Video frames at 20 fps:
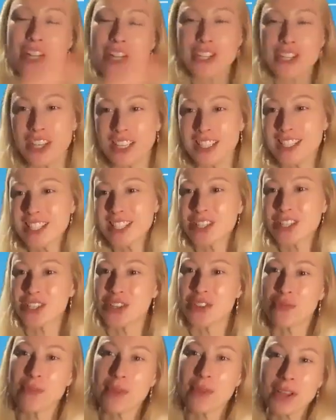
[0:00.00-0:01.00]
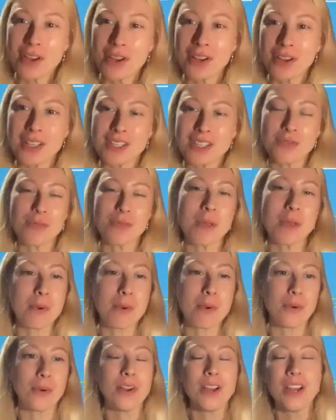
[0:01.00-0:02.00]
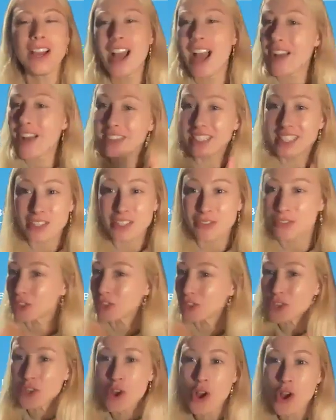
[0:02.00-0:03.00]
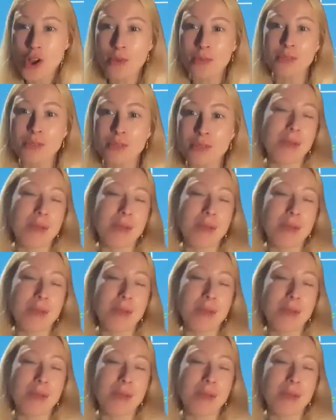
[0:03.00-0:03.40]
transition of periods of people having different jobs,